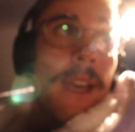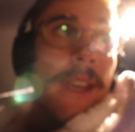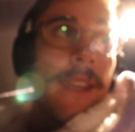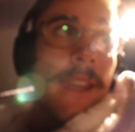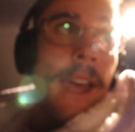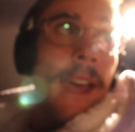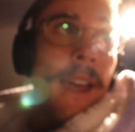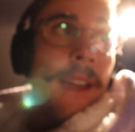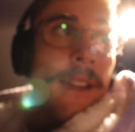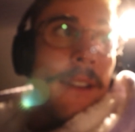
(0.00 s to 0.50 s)

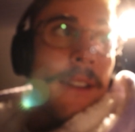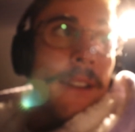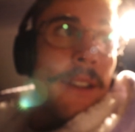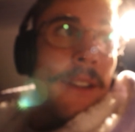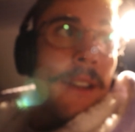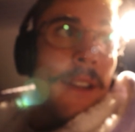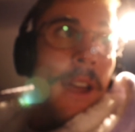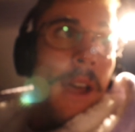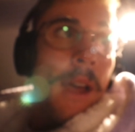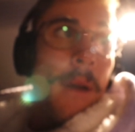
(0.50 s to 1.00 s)
yeah,
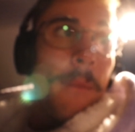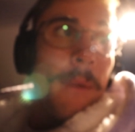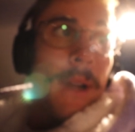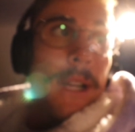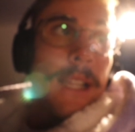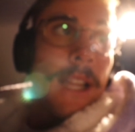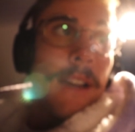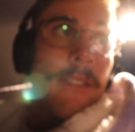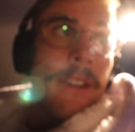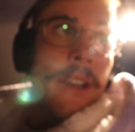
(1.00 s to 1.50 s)

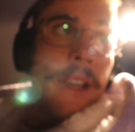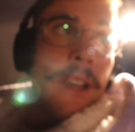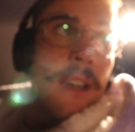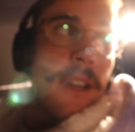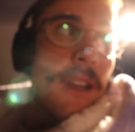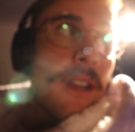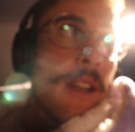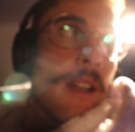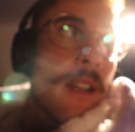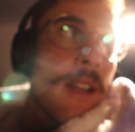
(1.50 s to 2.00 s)
McLovin'
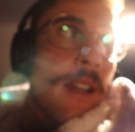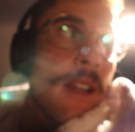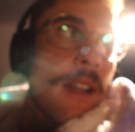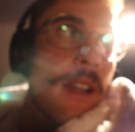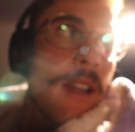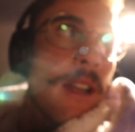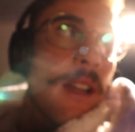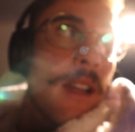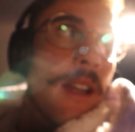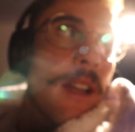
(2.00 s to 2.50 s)
it.
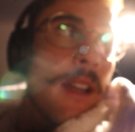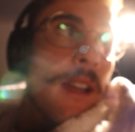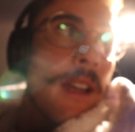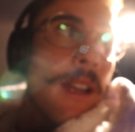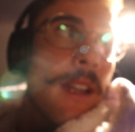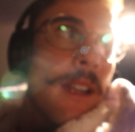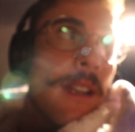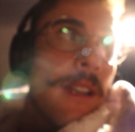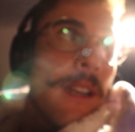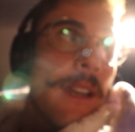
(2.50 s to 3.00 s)

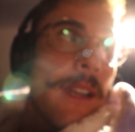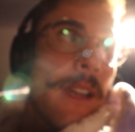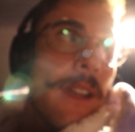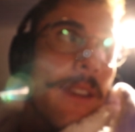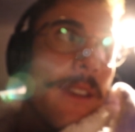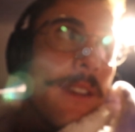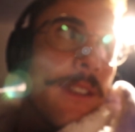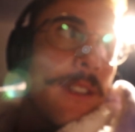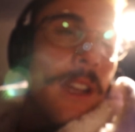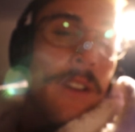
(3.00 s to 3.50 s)
Need to
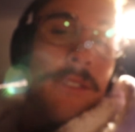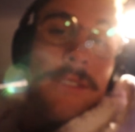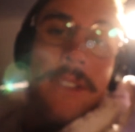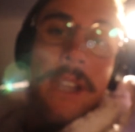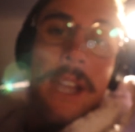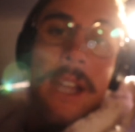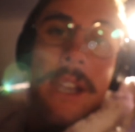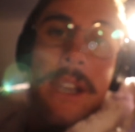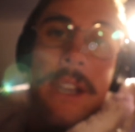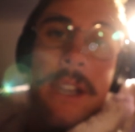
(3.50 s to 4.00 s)
get this stuff
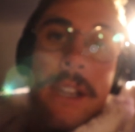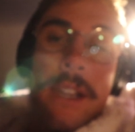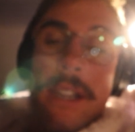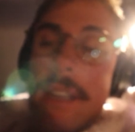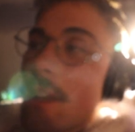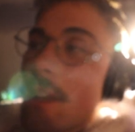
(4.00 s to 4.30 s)
done,